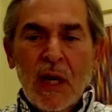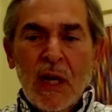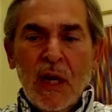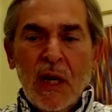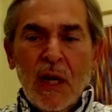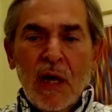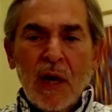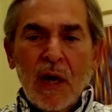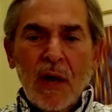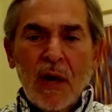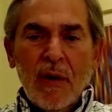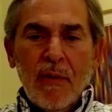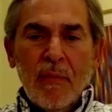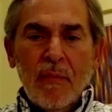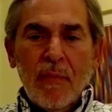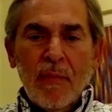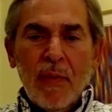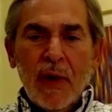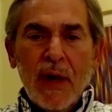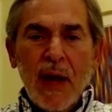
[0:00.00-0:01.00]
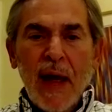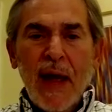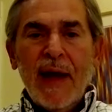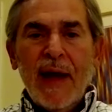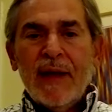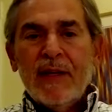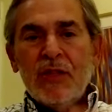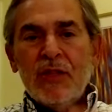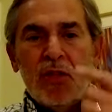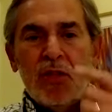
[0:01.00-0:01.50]
But
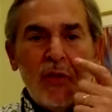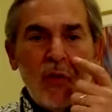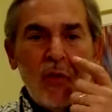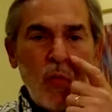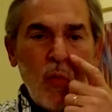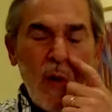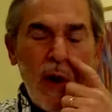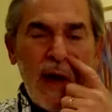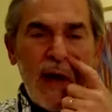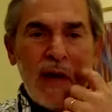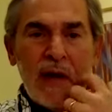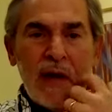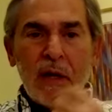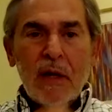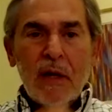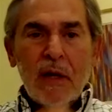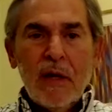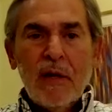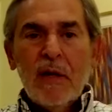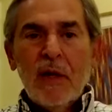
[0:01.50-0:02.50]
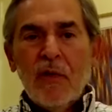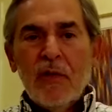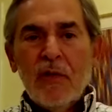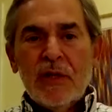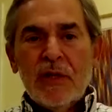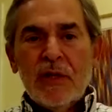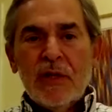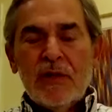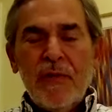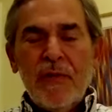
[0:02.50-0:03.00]
as you went, you know,
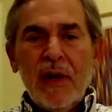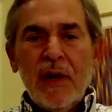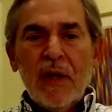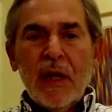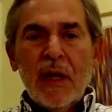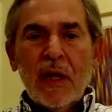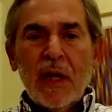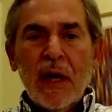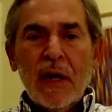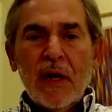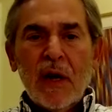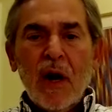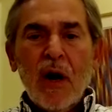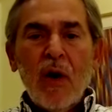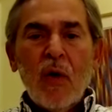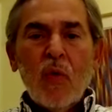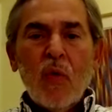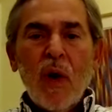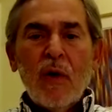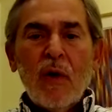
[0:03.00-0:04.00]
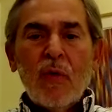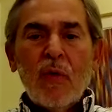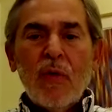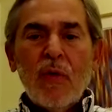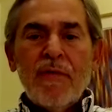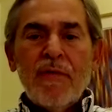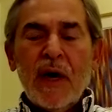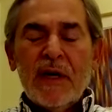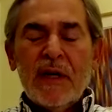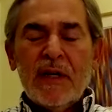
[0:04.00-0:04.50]
this feeling like, oh, well,
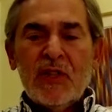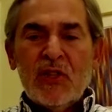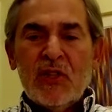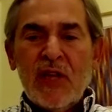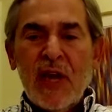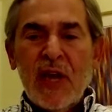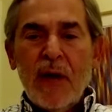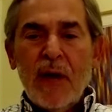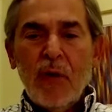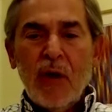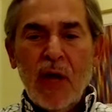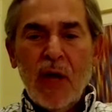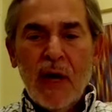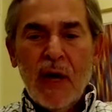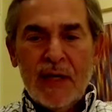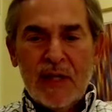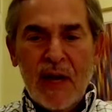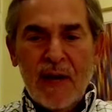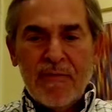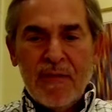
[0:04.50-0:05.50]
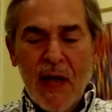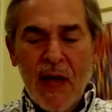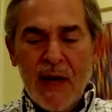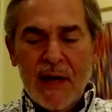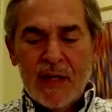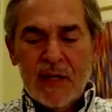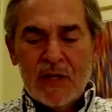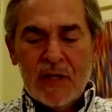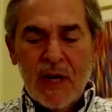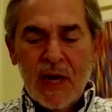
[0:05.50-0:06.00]
we've got to stabilize
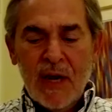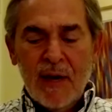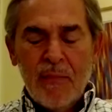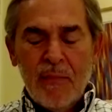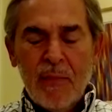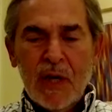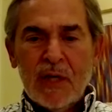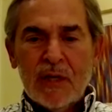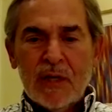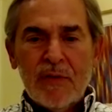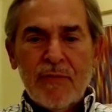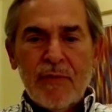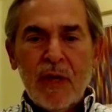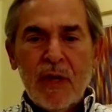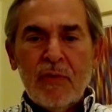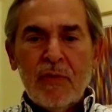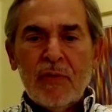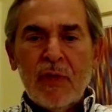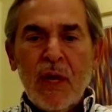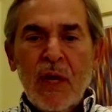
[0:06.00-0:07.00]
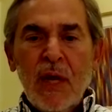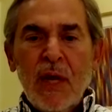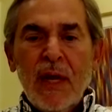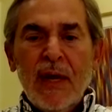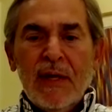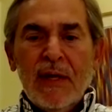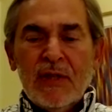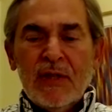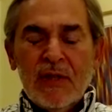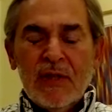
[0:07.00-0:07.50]
Afghanistan, because if we don't
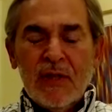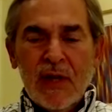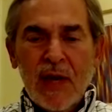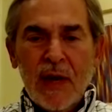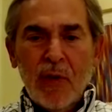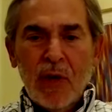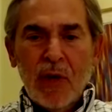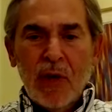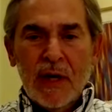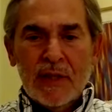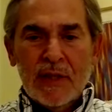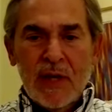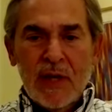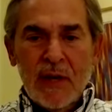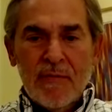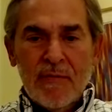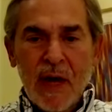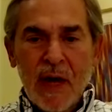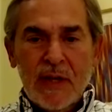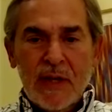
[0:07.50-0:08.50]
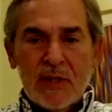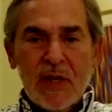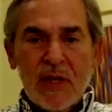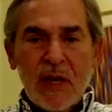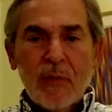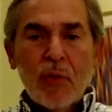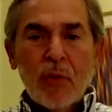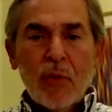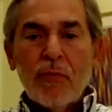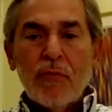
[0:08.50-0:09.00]
stabilize
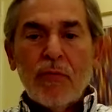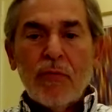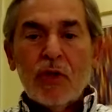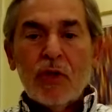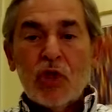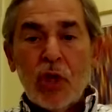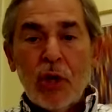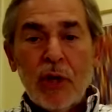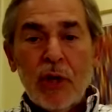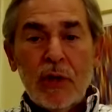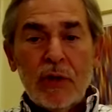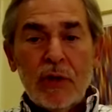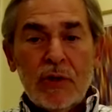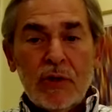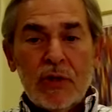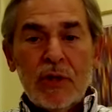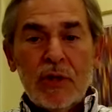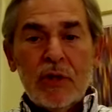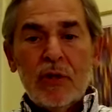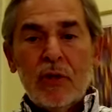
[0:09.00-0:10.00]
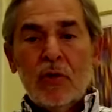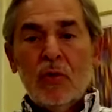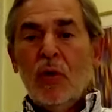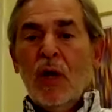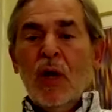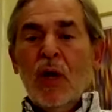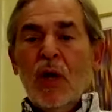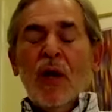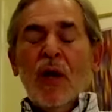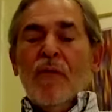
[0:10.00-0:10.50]
Afghanistan, we're going to return to
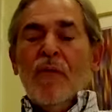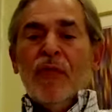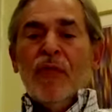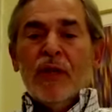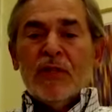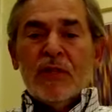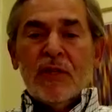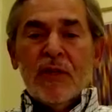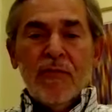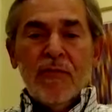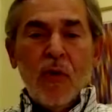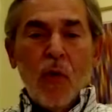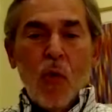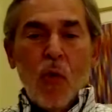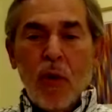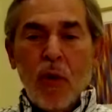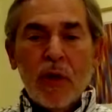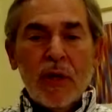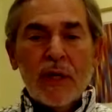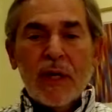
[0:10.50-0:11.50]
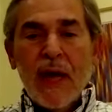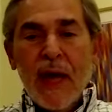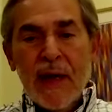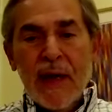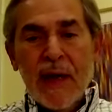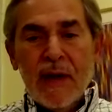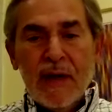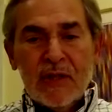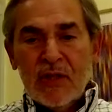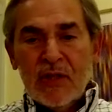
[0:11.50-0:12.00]
the civil war and
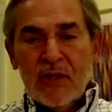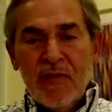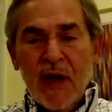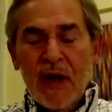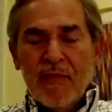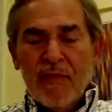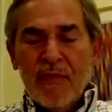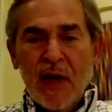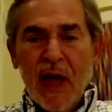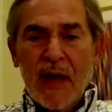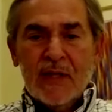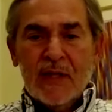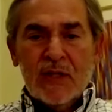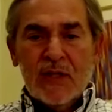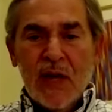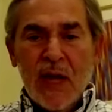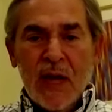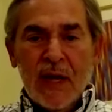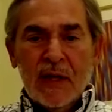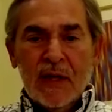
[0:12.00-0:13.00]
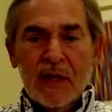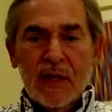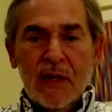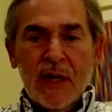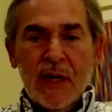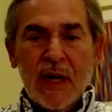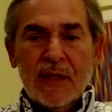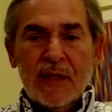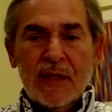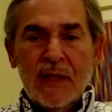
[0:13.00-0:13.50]
chaos of Afghanistan in the
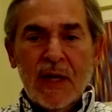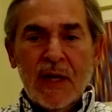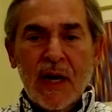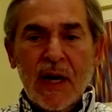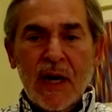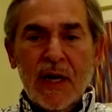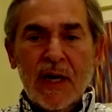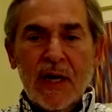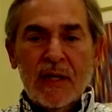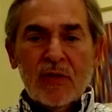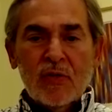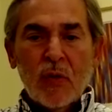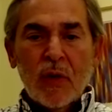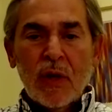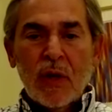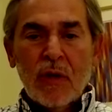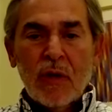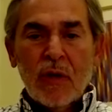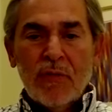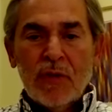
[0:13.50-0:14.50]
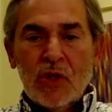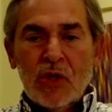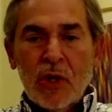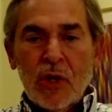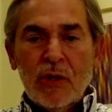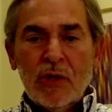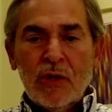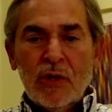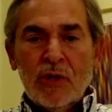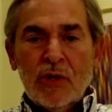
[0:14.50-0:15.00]
1990s. We're going to
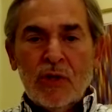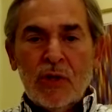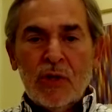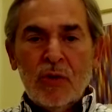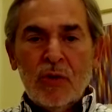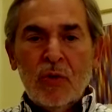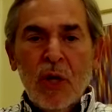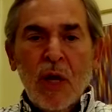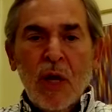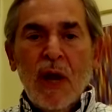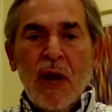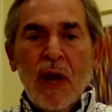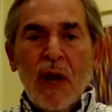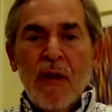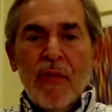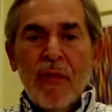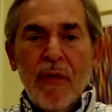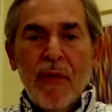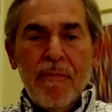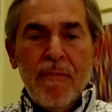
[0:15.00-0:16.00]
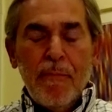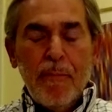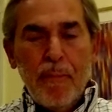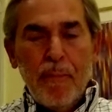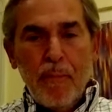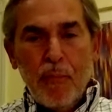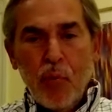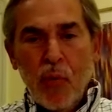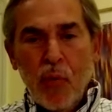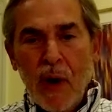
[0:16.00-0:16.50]
return to the
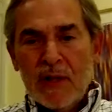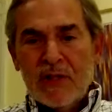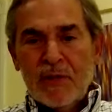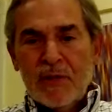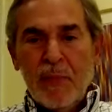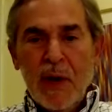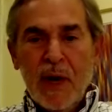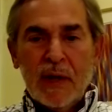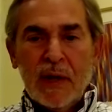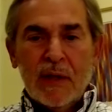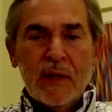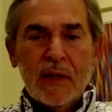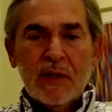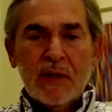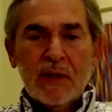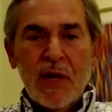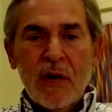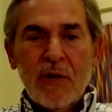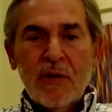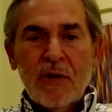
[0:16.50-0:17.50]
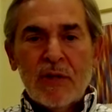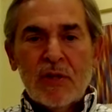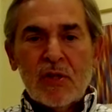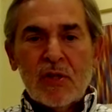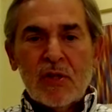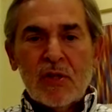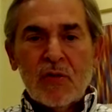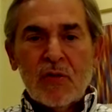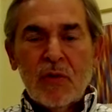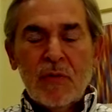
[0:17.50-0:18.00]
prospect that terrorist
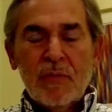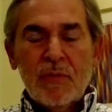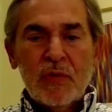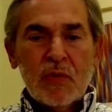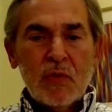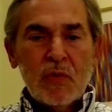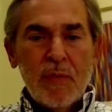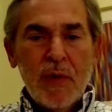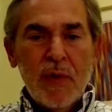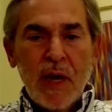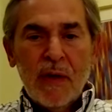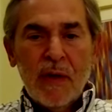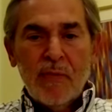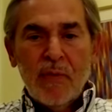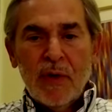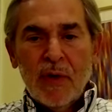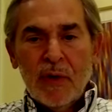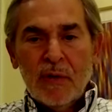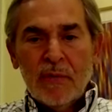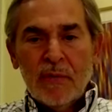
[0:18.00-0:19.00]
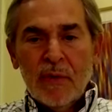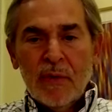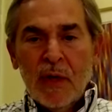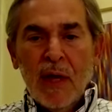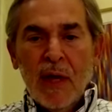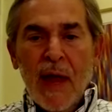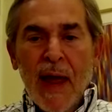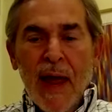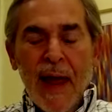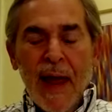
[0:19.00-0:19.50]
groups will be able to
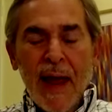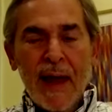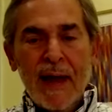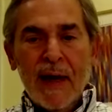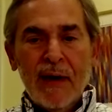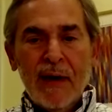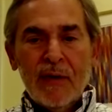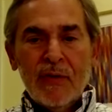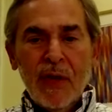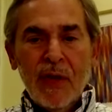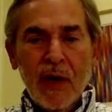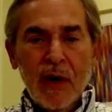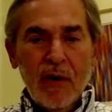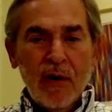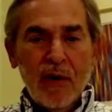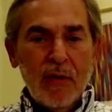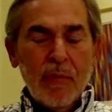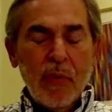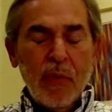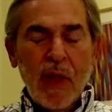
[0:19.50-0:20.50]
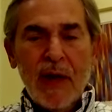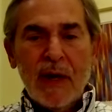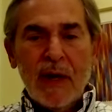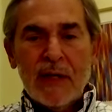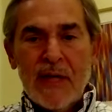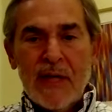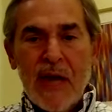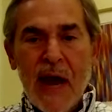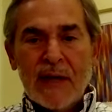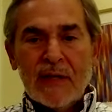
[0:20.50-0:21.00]
hang out there and plan
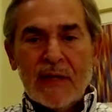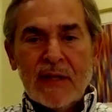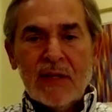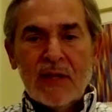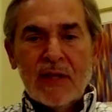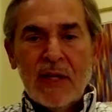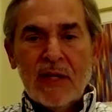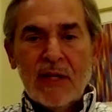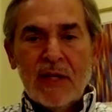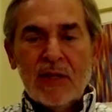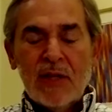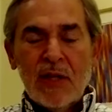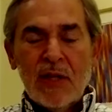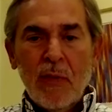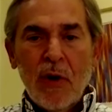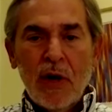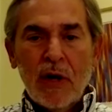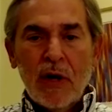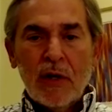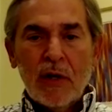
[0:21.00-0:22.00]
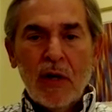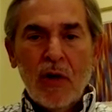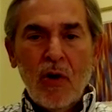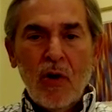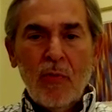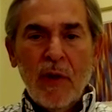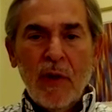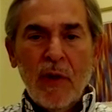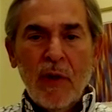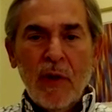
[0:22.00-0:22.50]
attacks against the American
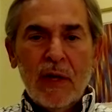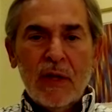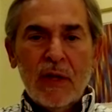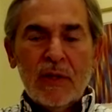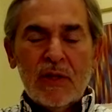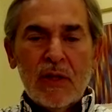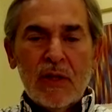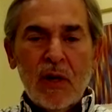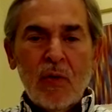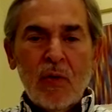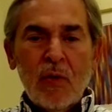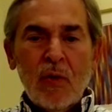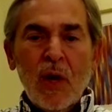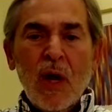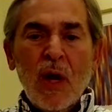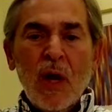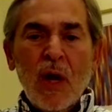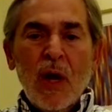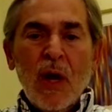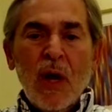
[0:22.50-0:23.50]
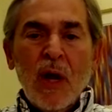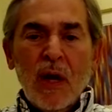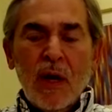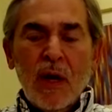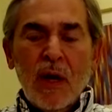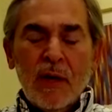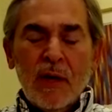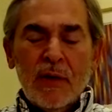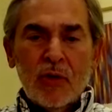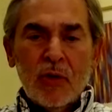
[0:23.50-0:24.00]
homeland. And so
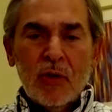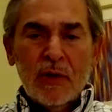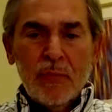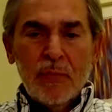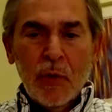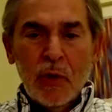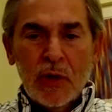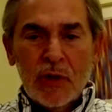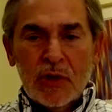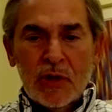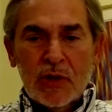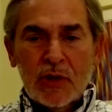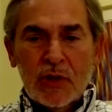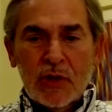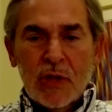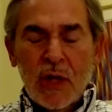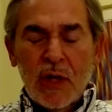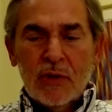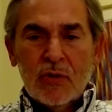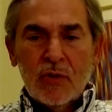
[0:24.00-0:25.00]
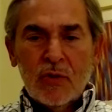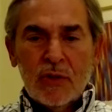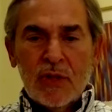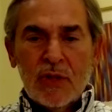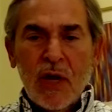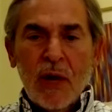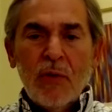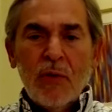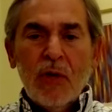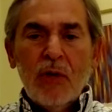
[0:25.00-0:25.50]
George
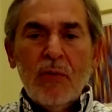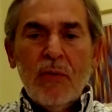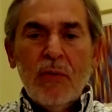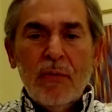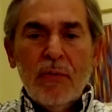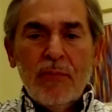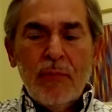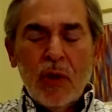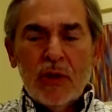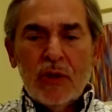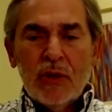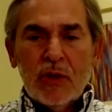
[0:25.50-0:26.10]
W. Bush